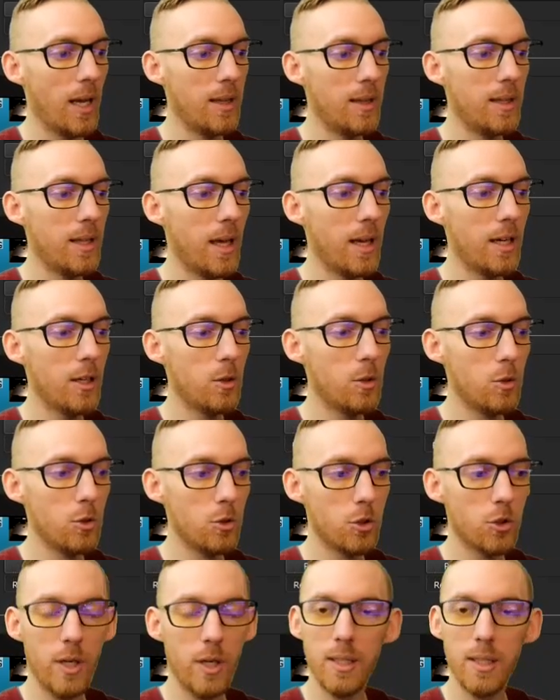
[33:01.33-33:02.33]
and then it will
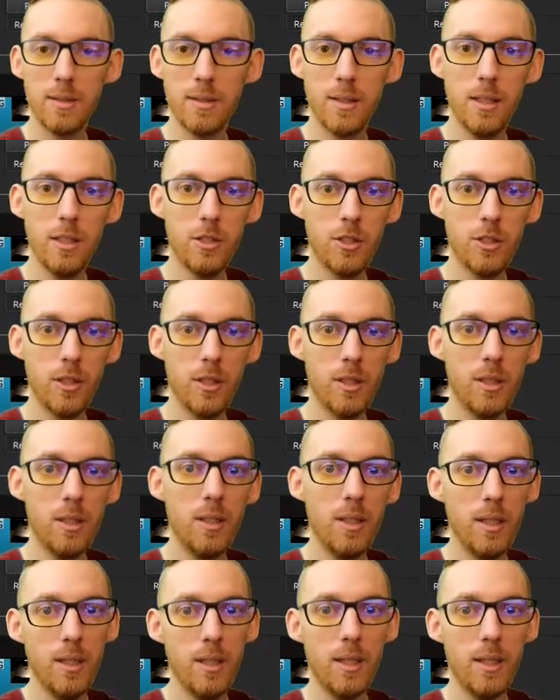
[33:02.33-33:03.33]
transition
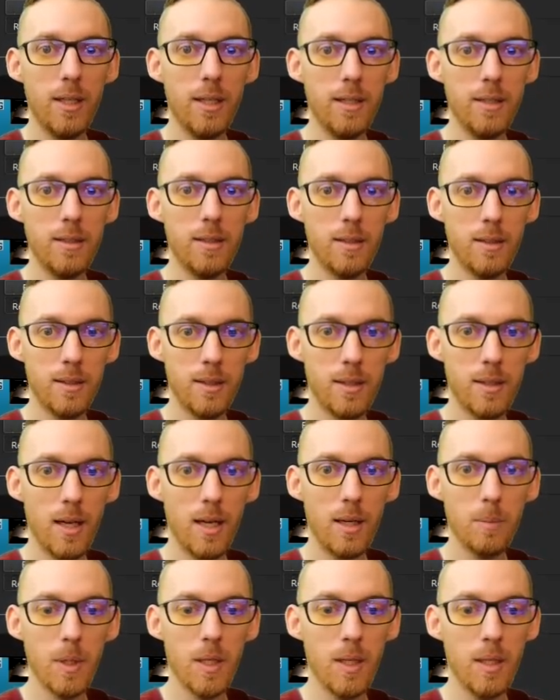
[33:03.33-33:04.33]
into the
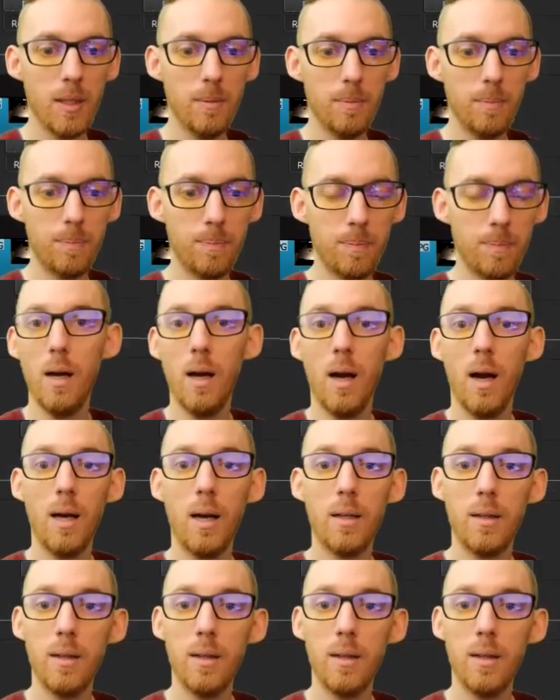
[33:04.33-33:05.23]
timeline. I